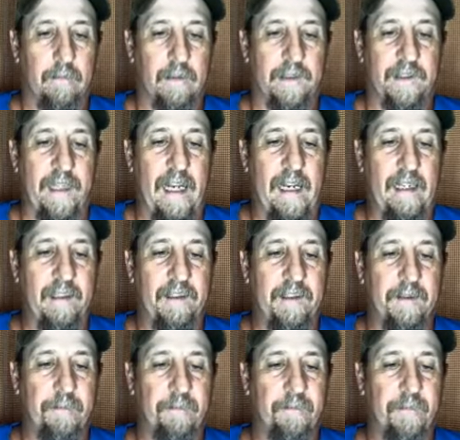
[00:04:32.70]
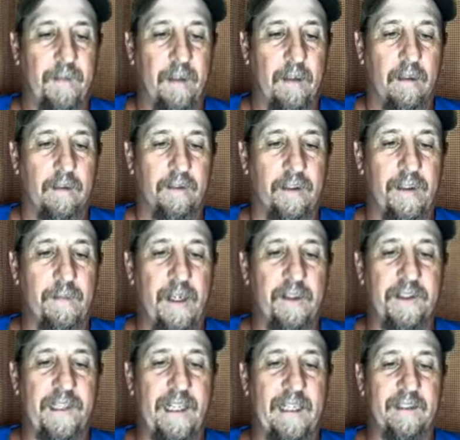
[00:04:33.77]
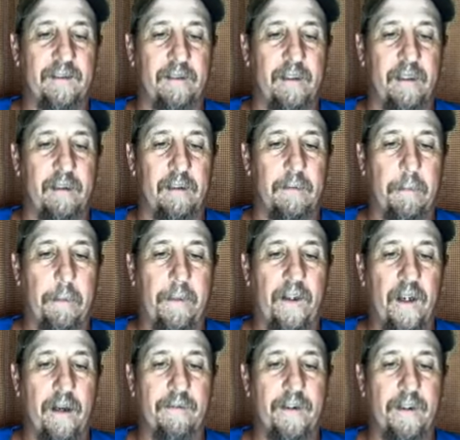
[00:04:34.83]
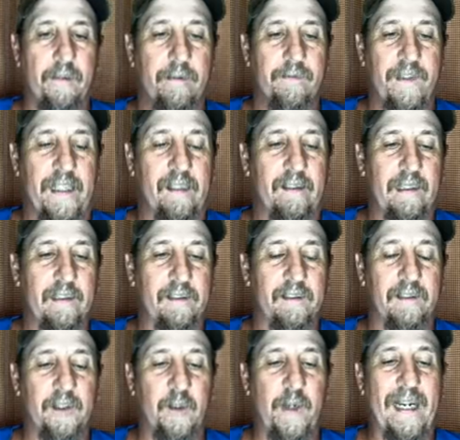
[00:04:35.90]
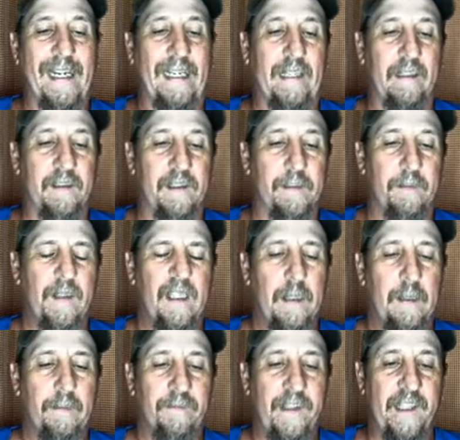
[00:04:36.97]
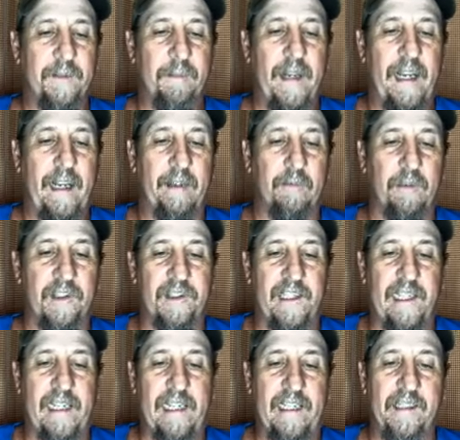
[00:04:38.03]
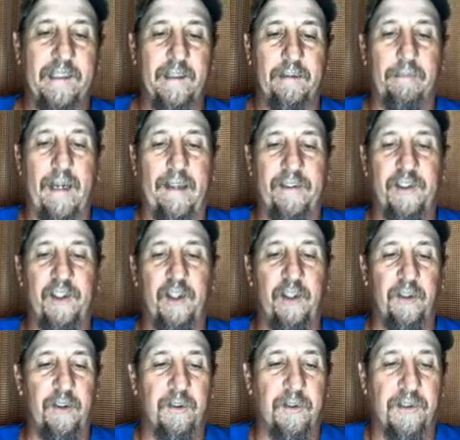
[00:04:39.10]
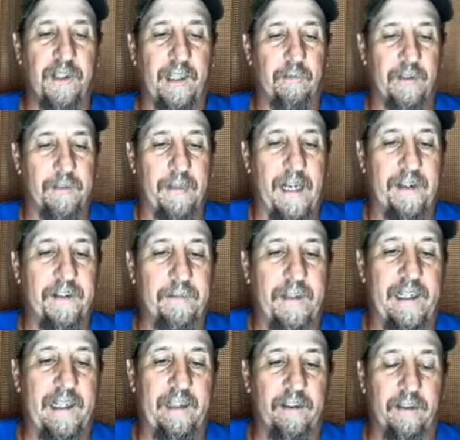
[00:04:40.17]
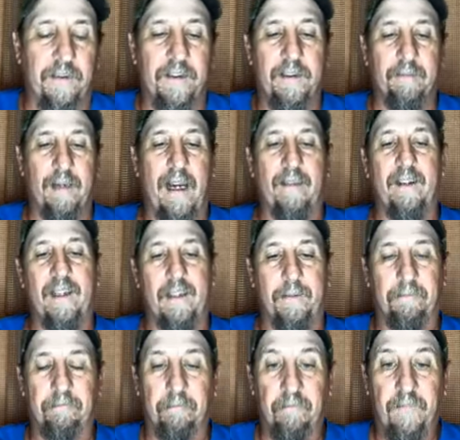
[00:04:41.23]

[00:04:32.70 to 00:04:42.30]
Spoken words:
Lysias, to the most excellent governor Felix, greetings. This man was seized by the Jews and was about to be killed by them.